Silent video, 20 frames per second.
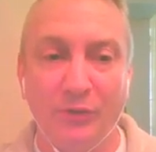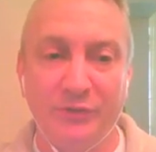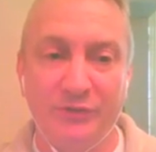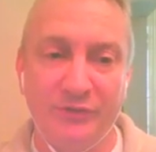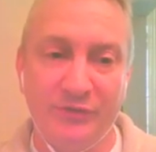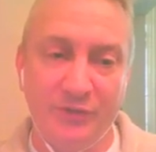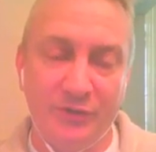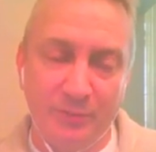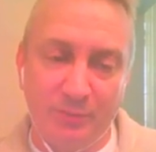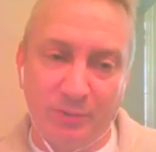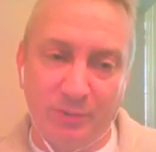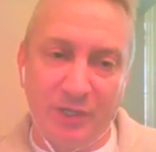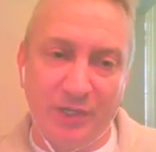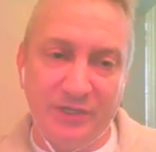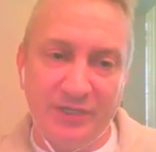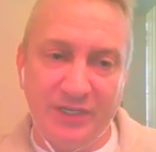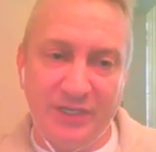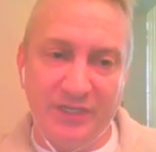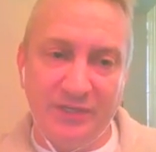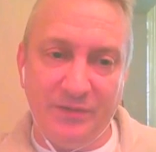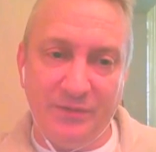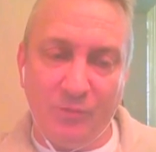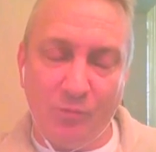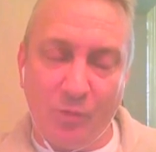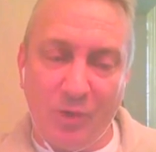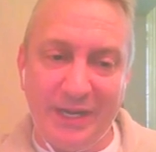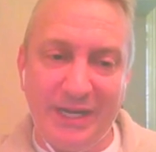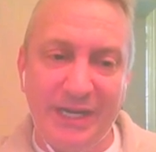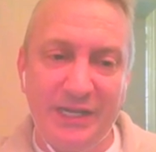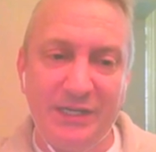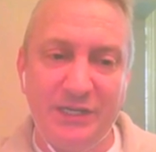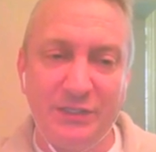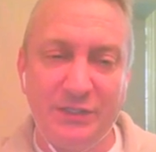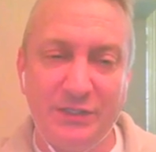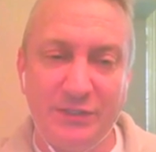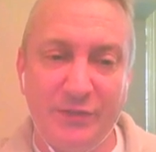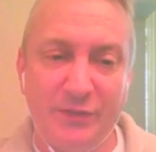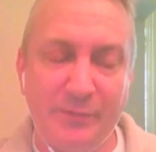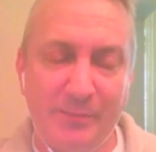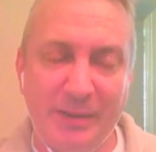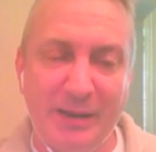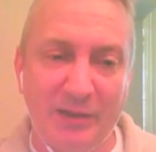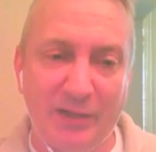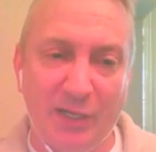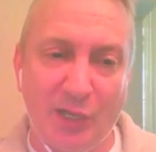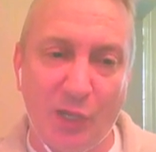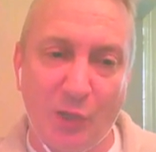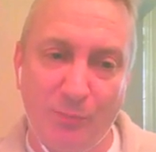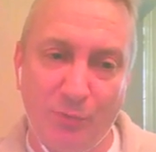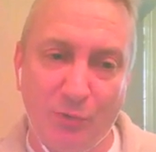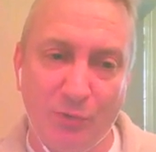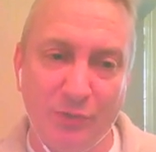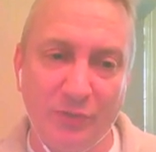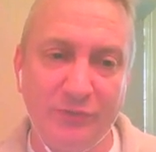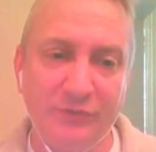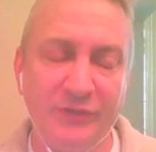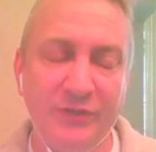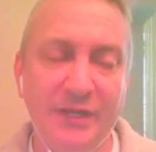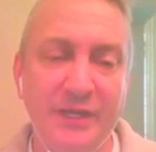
So you plugged in one end into the parallel port,